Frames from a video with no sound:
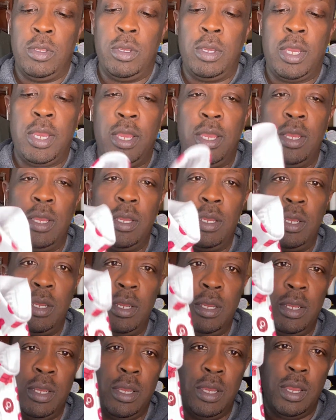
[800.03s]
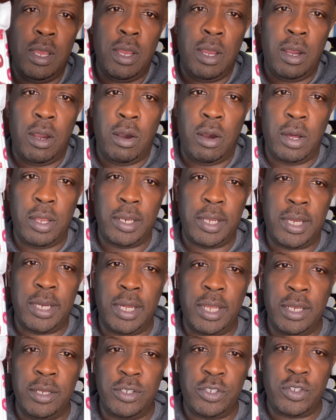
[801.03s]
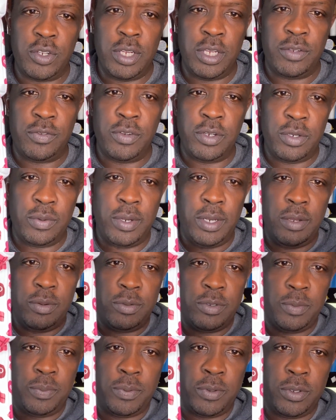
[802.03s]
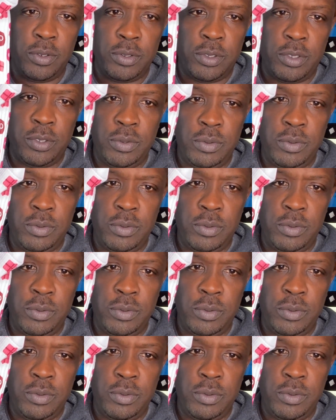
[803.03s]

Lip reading: Okay, all the colors transferred the way they were supposed to.